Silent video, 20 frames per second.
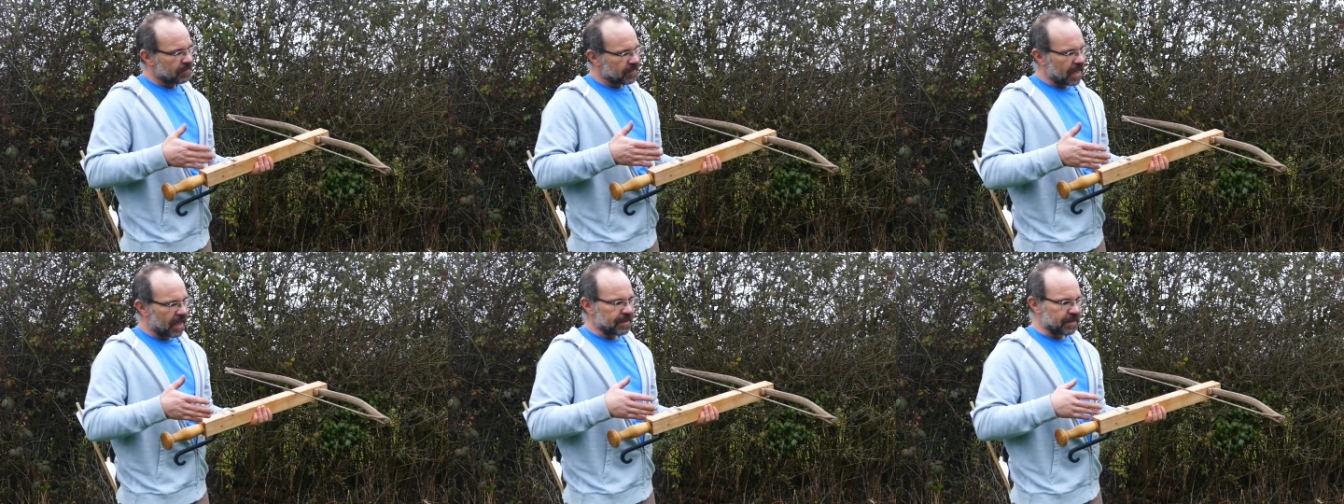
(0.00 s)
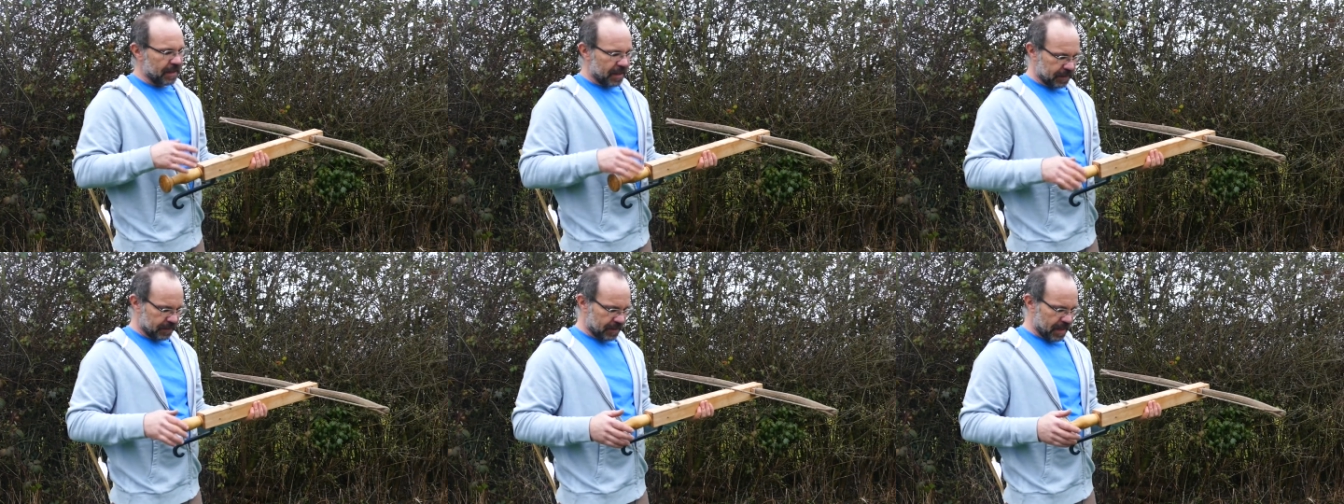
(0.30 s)
As
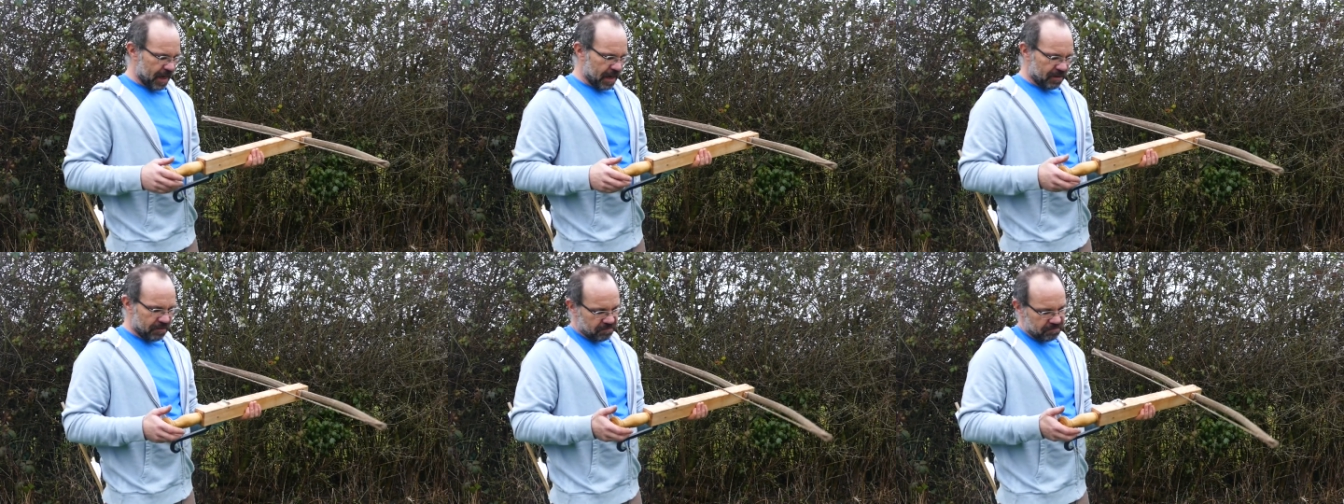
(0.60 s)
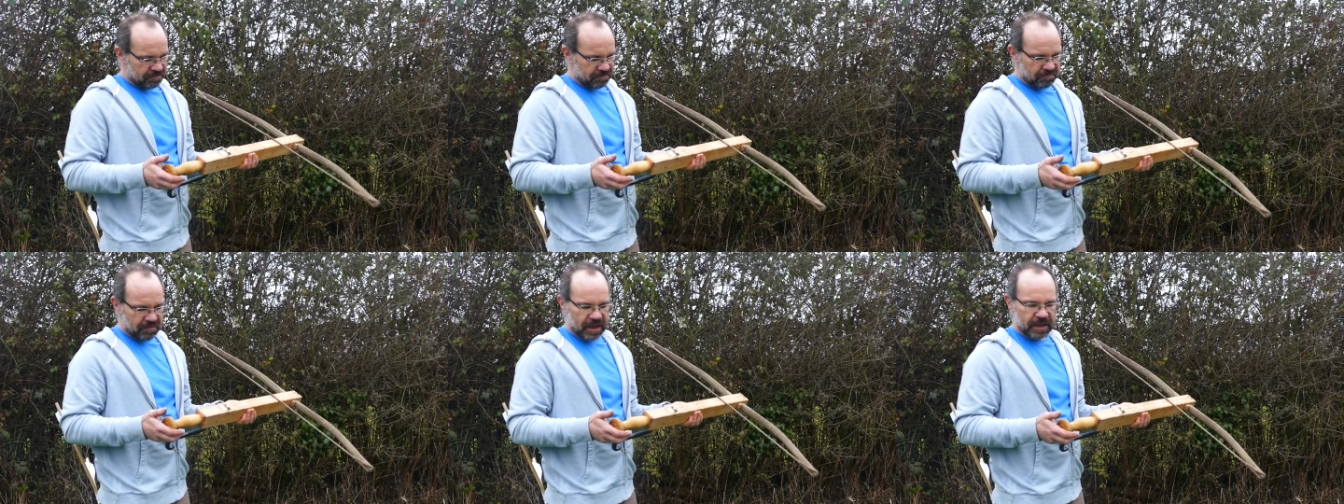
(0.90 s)
it is now,
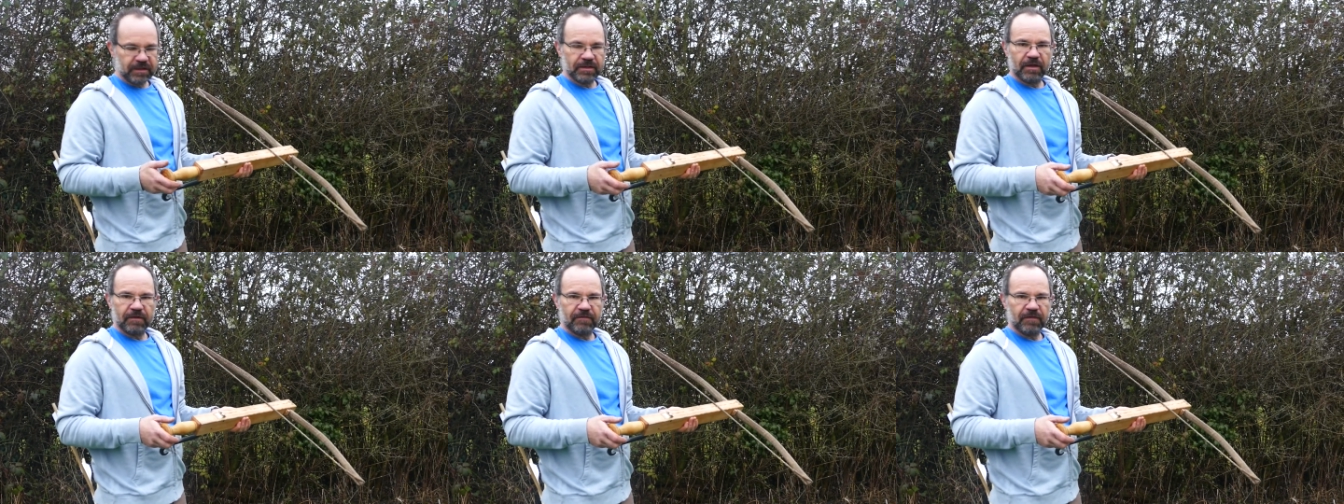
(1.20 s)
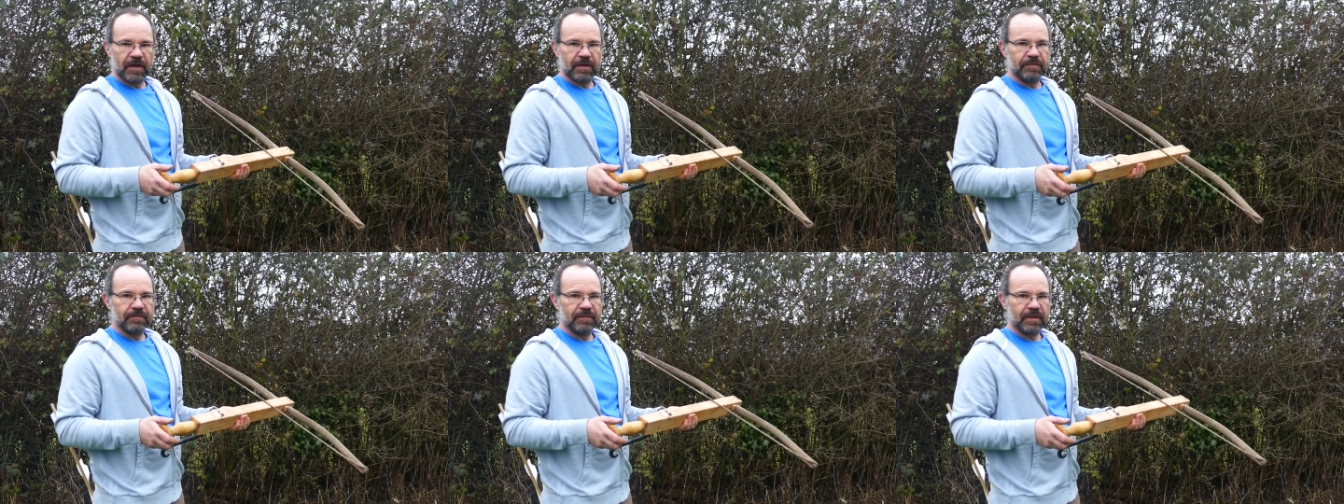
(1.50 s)
it's good
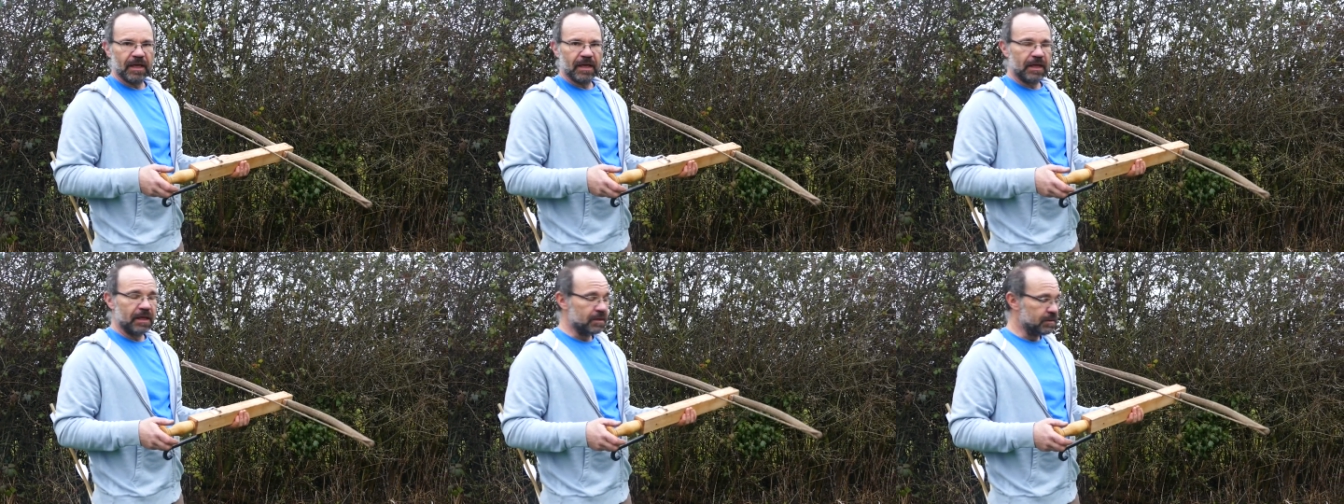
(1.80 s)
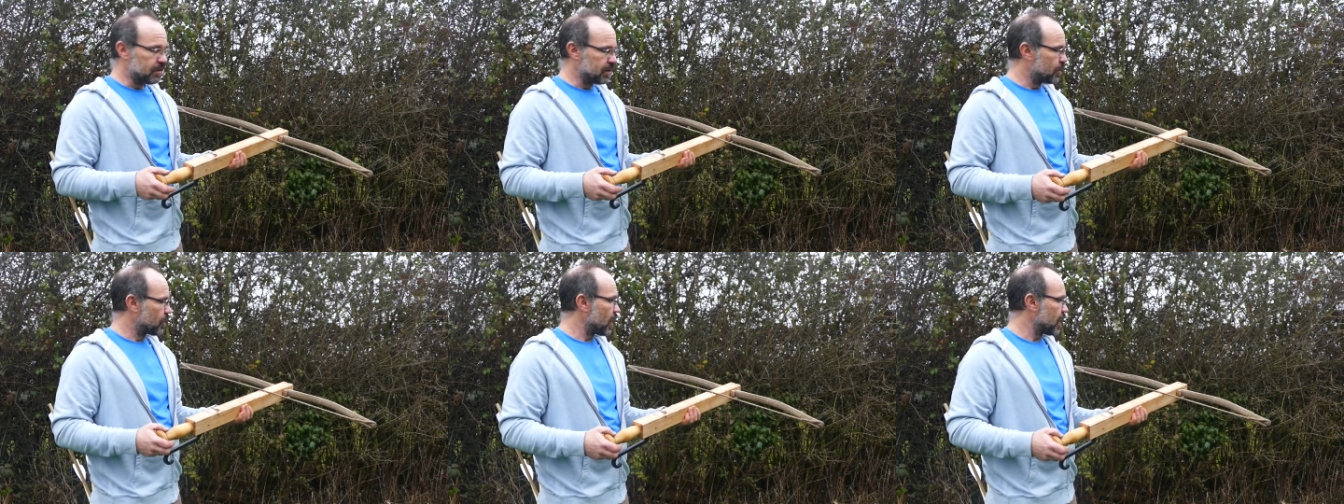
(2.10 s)
fun and
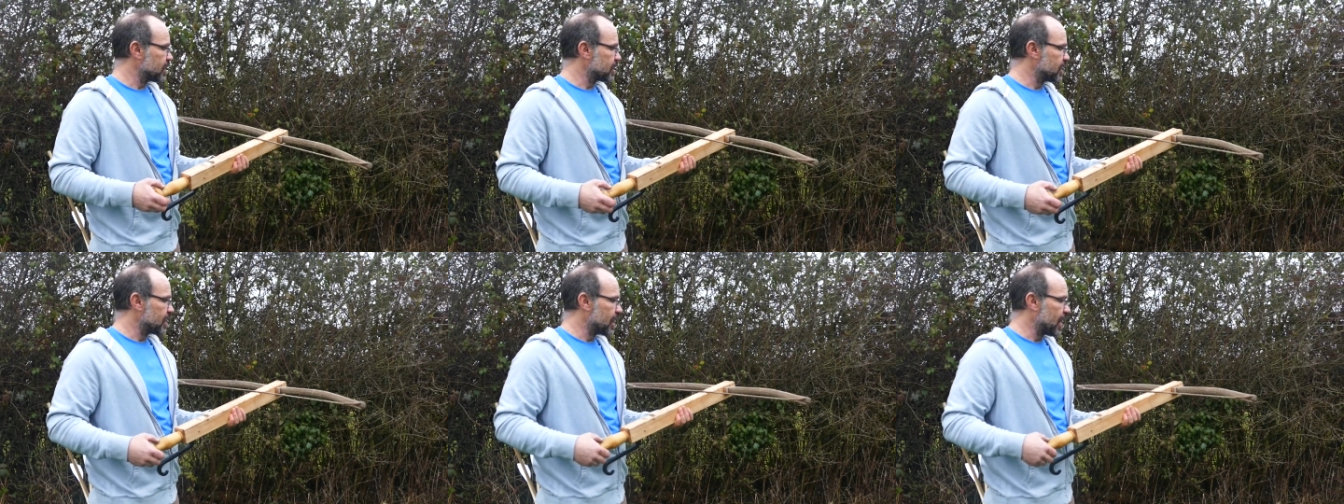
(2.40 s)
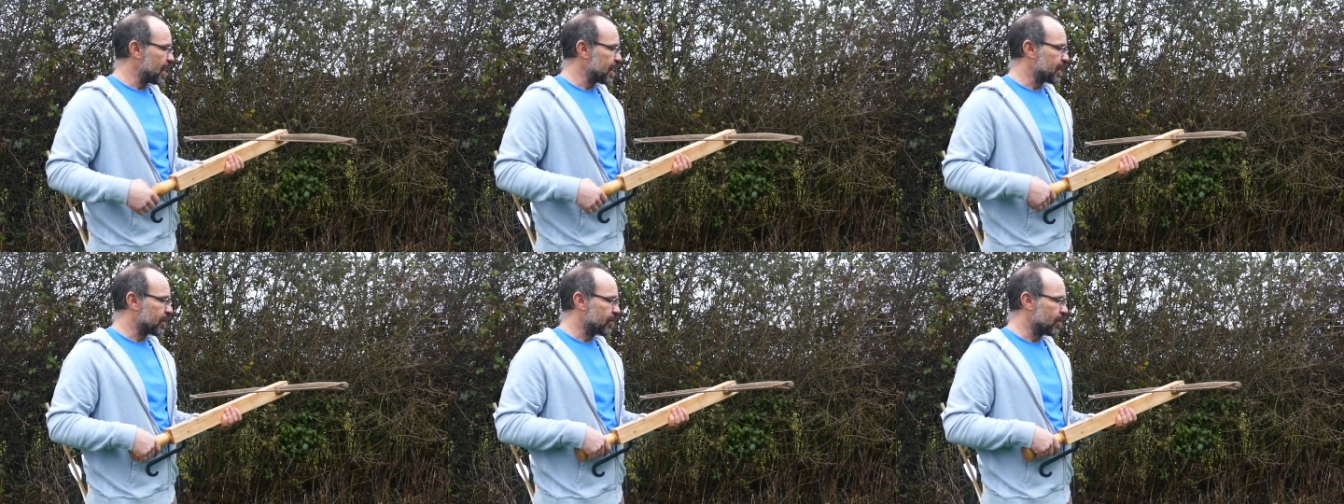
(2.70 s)
surprisingly
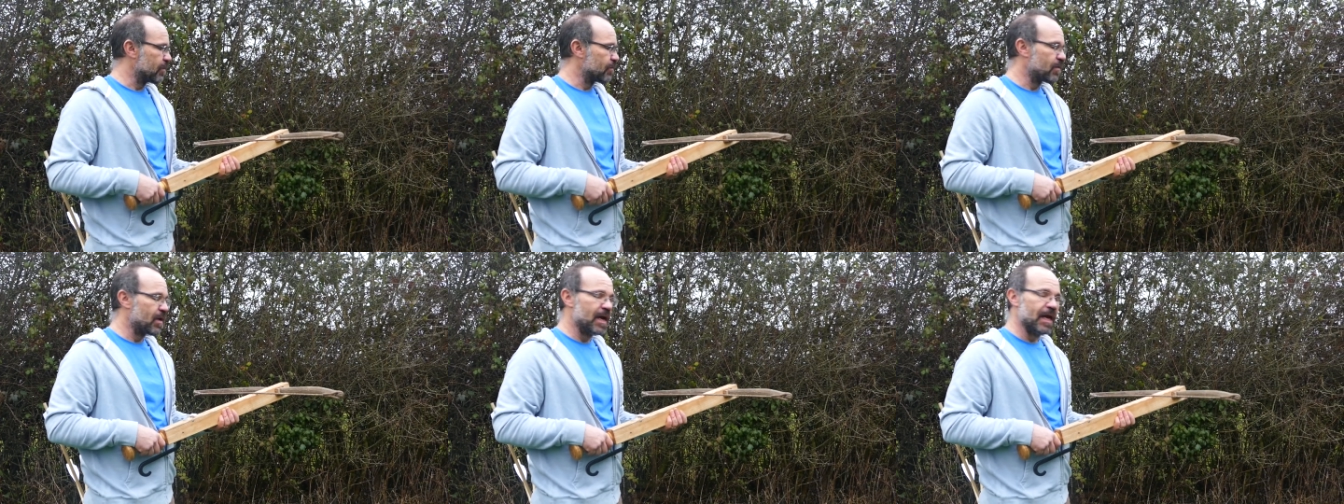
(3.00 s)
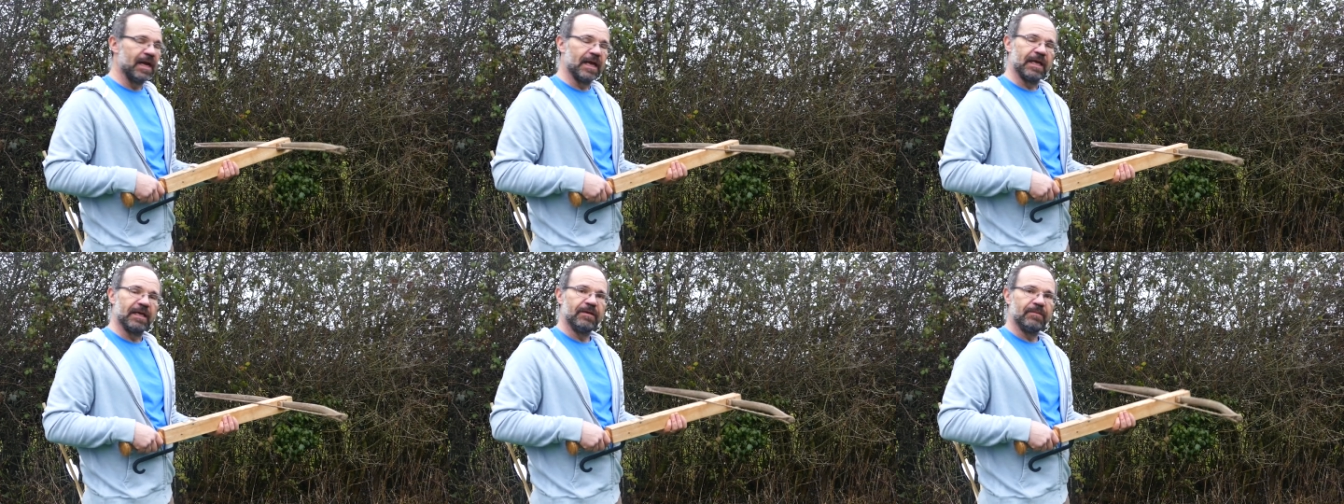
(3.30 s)
accurate,
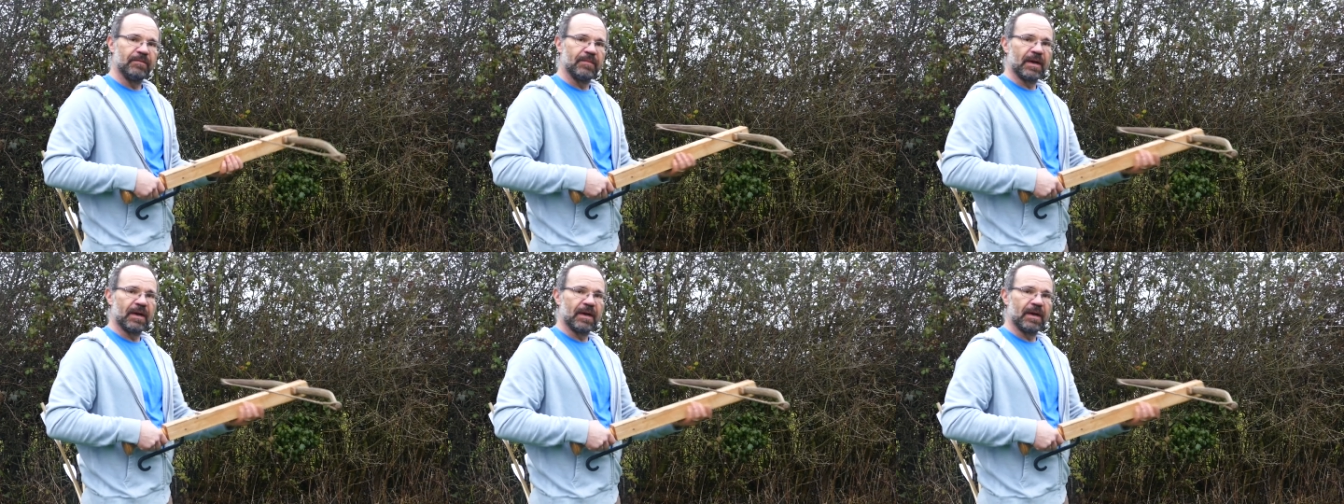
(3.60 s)
really,